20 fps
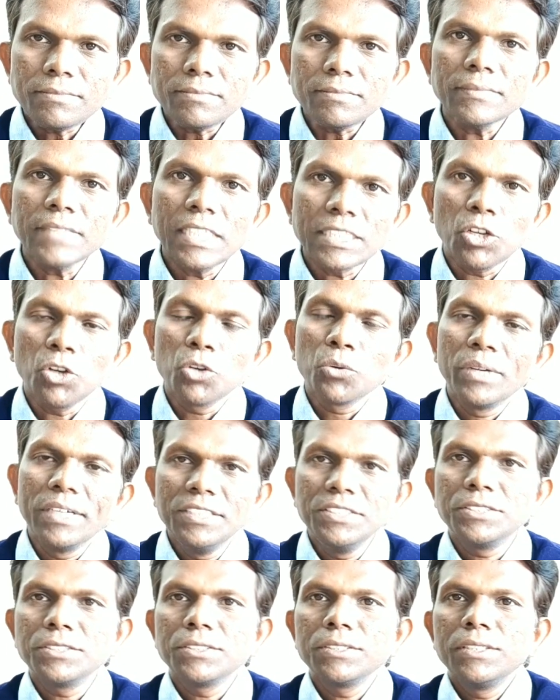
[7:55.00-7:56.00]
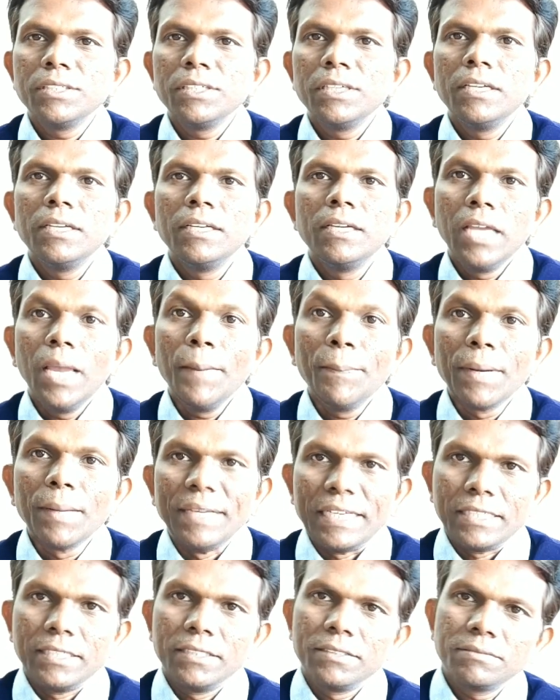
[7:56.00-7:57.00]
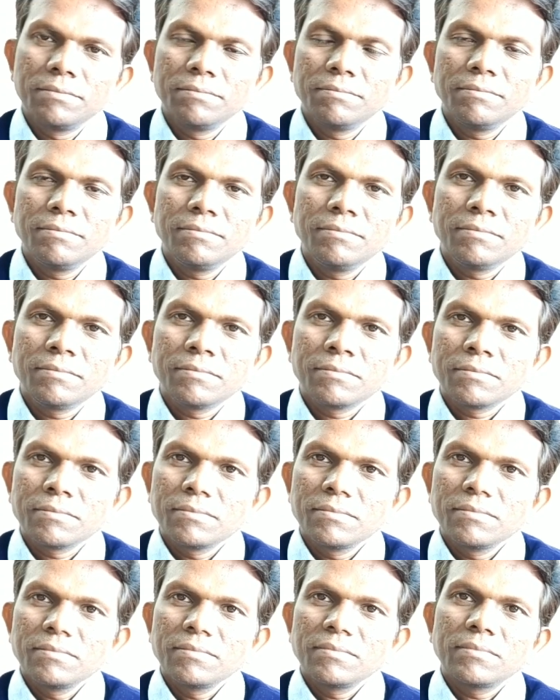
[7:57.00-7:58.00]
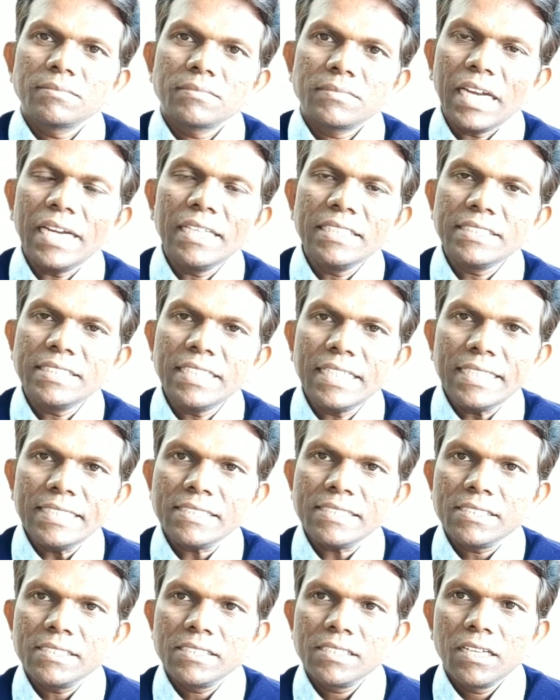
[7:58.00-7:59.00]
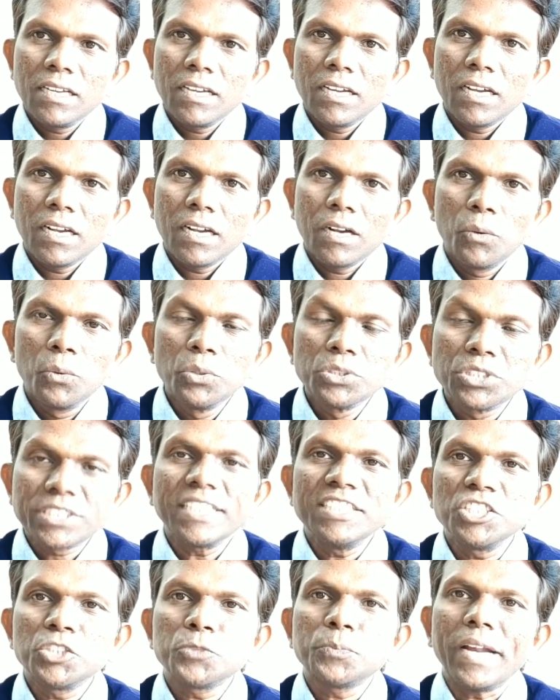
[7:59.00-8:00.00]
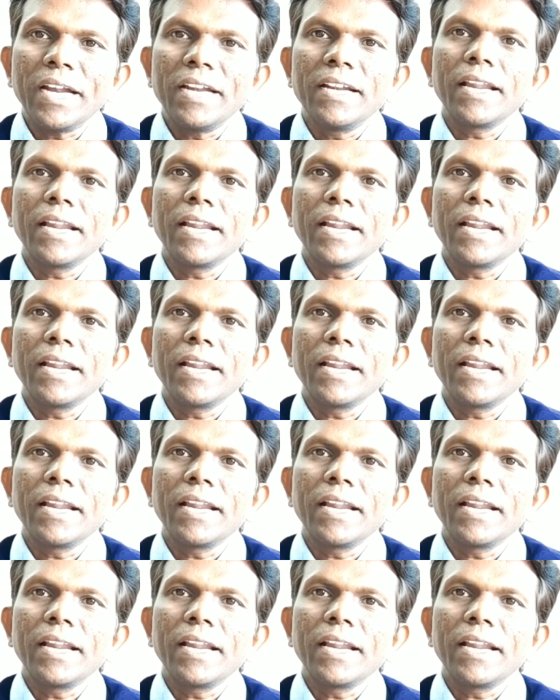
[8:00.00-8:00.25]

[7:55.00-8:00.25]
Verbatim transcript: The third one is epidemic, the disease which can spread